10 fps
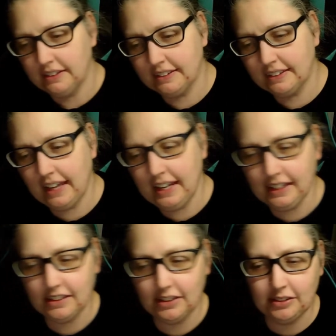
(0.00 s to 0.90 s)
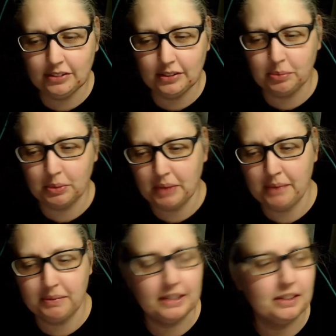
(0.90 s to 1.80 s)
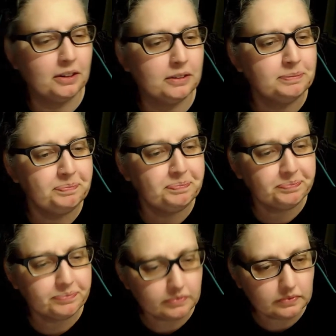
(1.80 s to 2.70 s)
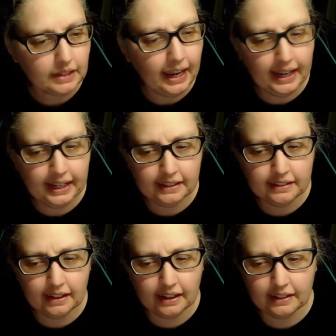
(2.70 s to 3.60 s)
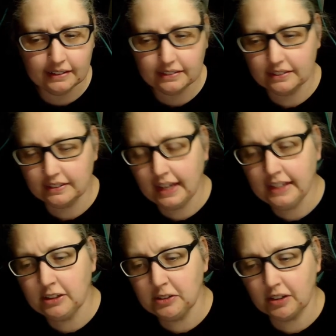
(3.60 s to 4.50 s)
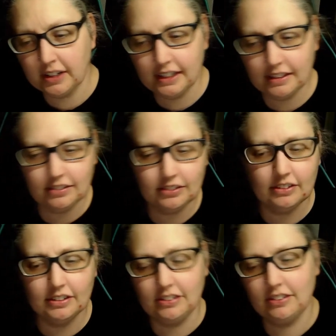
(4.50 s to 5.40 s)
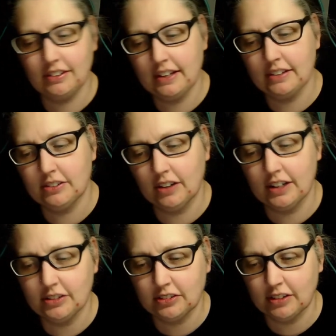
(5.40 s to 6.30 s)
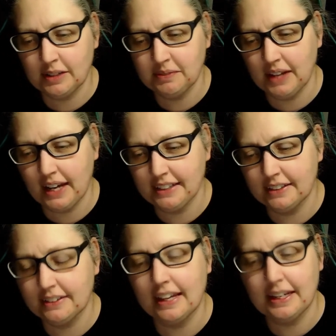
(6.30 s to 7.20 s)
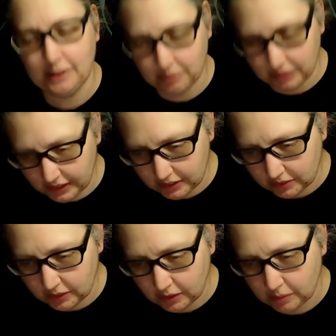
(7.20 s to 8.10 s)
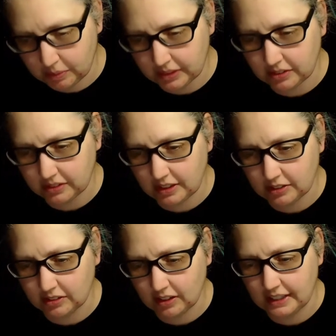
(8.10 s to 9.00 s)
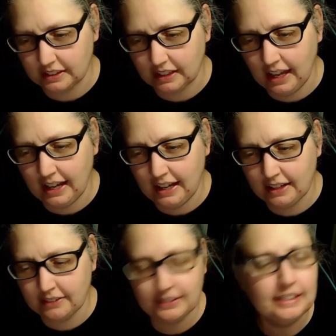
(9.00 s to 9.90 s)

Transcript: Thank you, Super Batman Nerd. And thank you, Chris. Chris says, great stream, Dana. Thank you, Blissful. Blissful says, great live.